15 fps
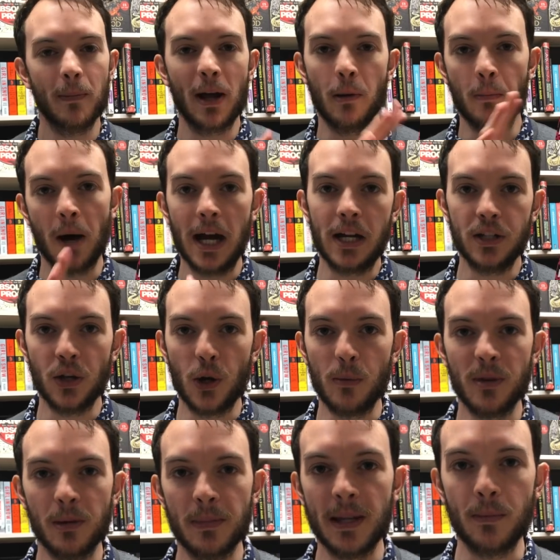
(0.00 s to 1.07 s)
about a biodome
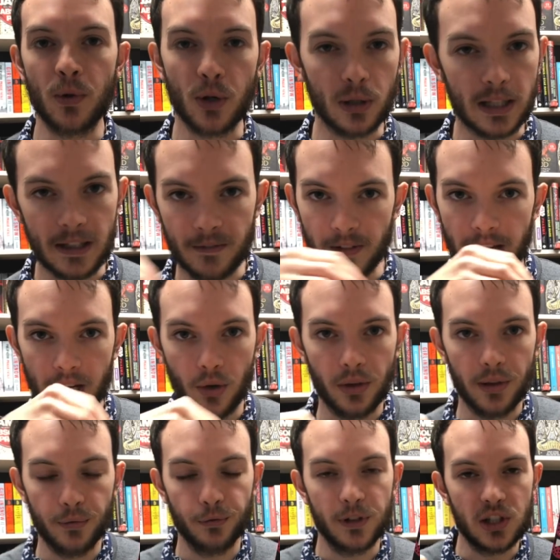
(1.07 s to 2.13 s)
and the people who live like on
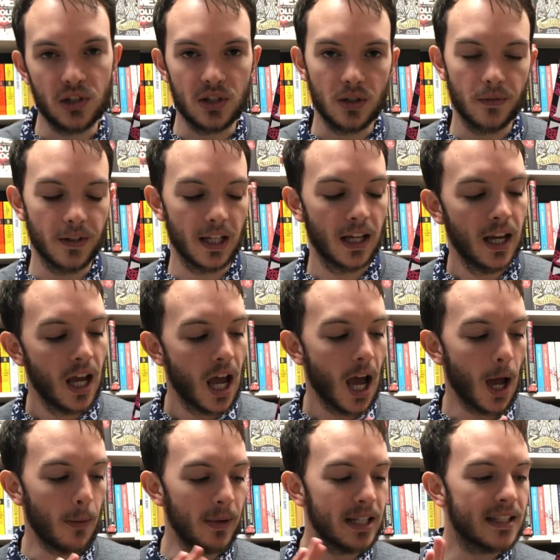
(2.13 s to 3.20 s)
the fringes of it.
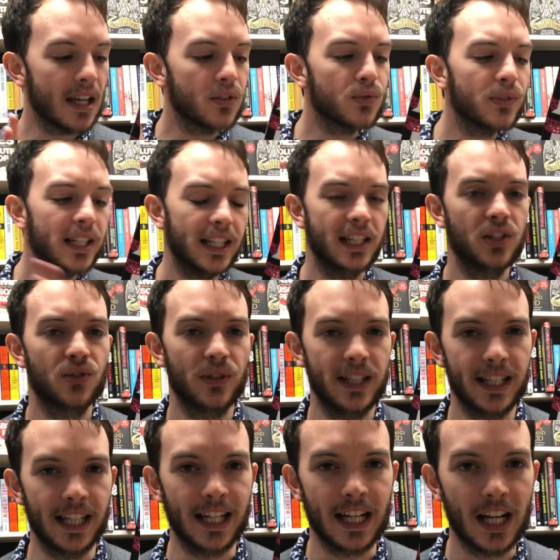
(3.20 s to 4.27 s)
It sounds really
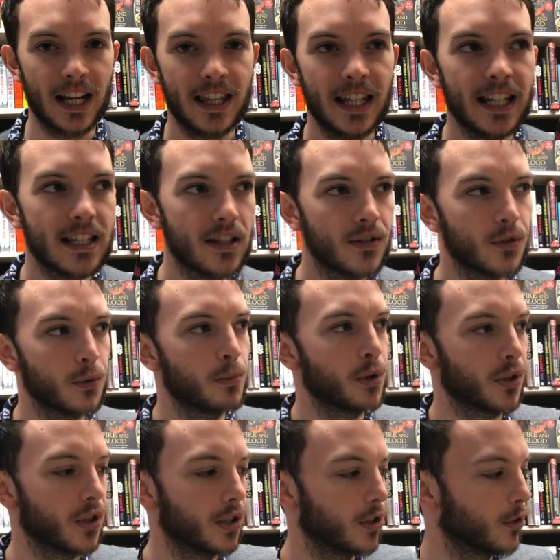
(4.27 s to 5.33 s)
intriguing, and I think it's the sort of
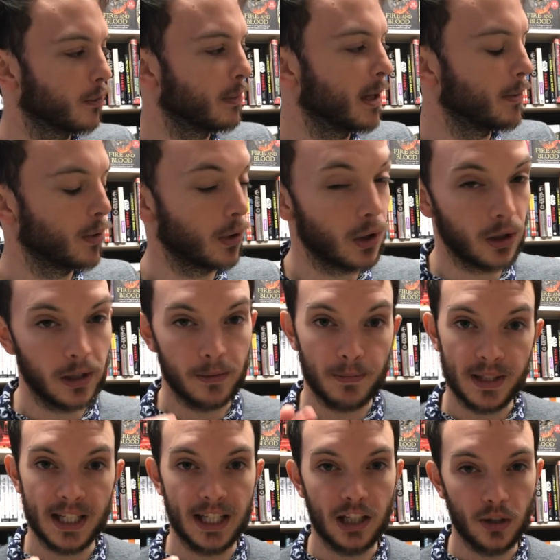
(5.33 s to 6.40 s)
book that a lot of people,
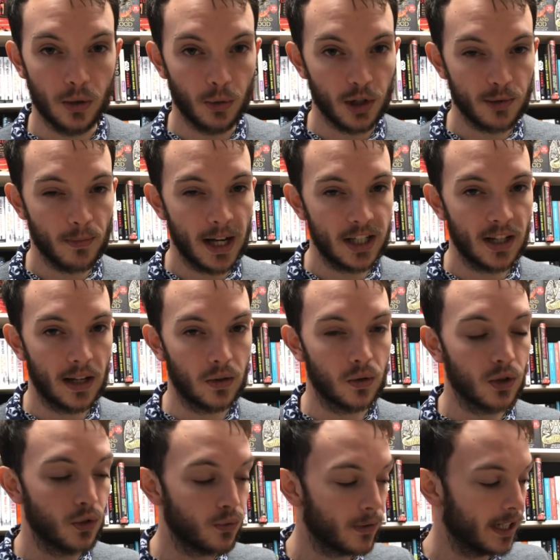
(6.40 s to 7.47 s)
particularly who watch my channel,
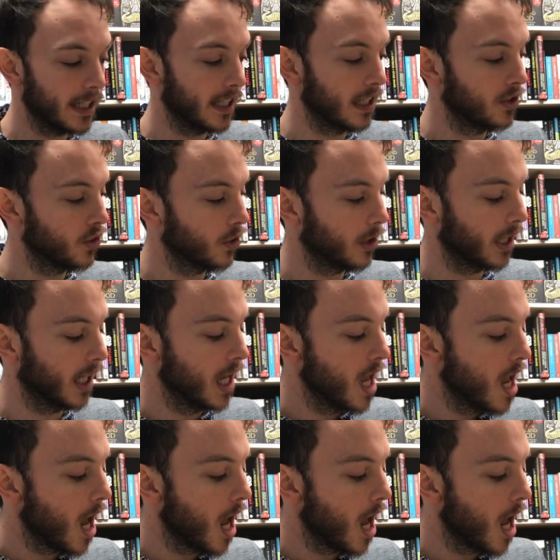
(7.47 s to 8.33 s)
could really enjoy.